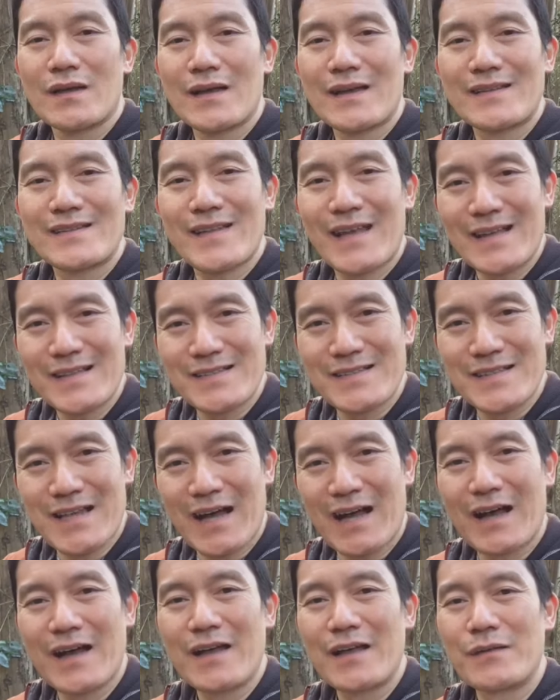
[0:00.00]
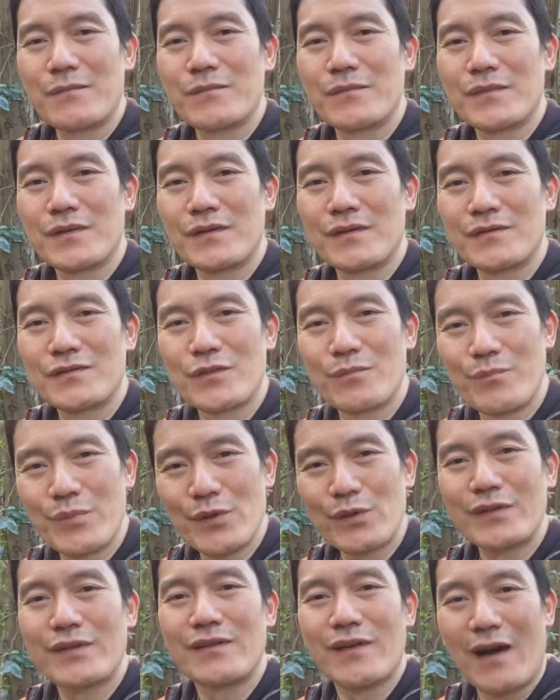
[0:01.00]
It takes time to
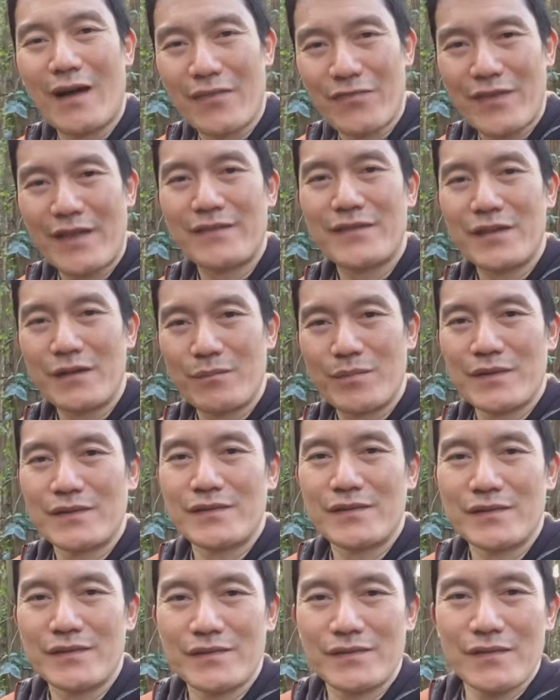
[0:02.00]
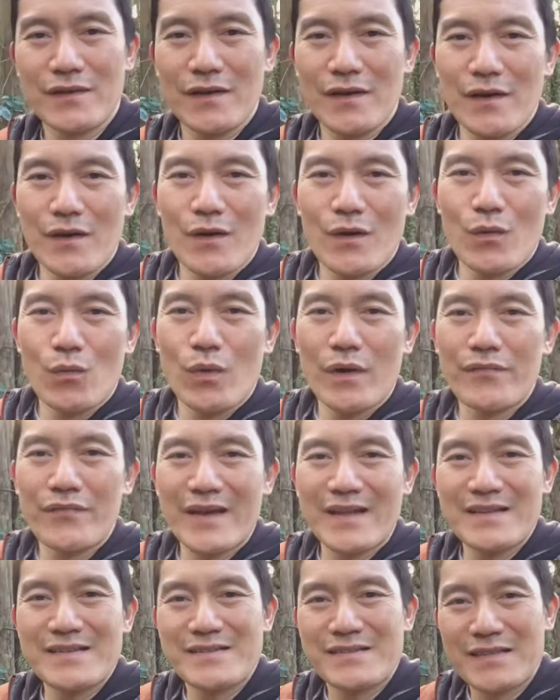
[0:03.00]
build an authentic business, one
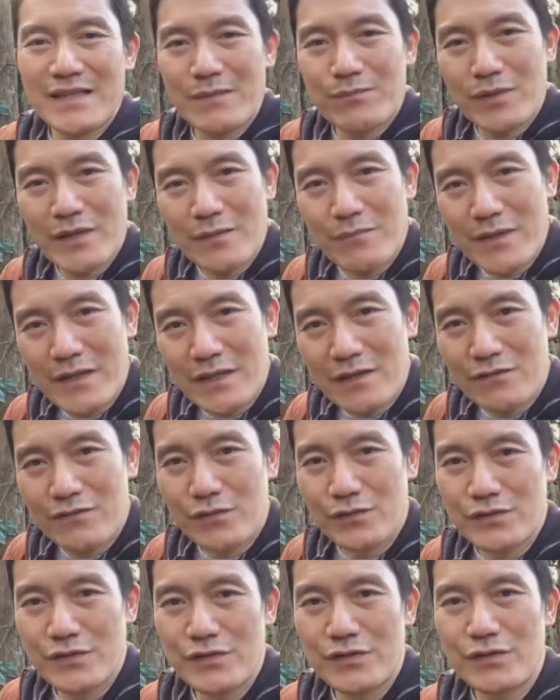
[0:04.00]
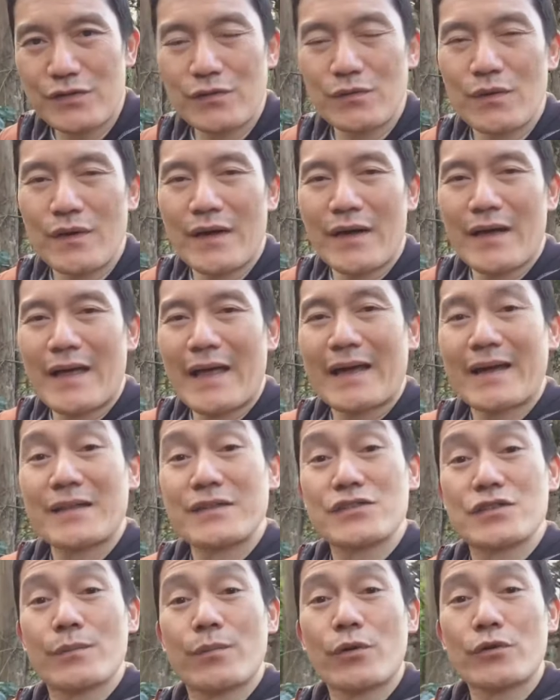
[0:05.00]
that is deeply meaningful to you and
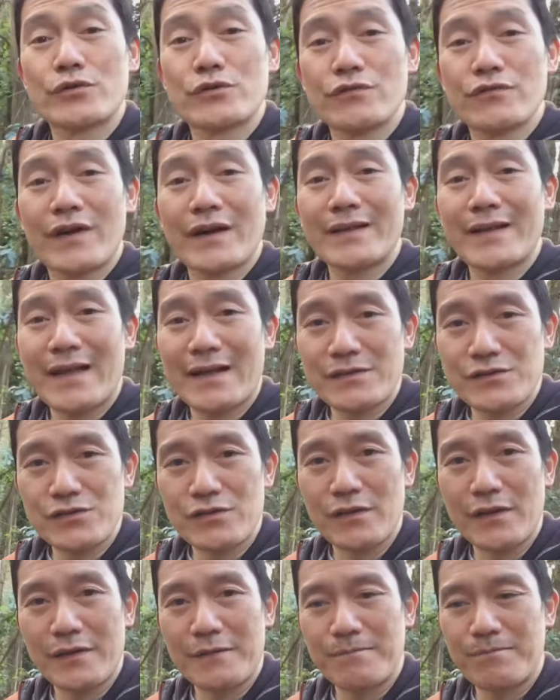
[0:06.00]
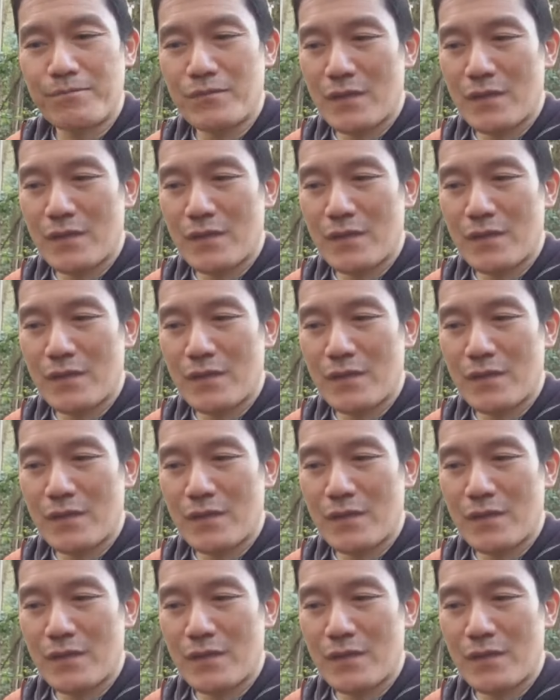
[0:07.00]
can support you financially.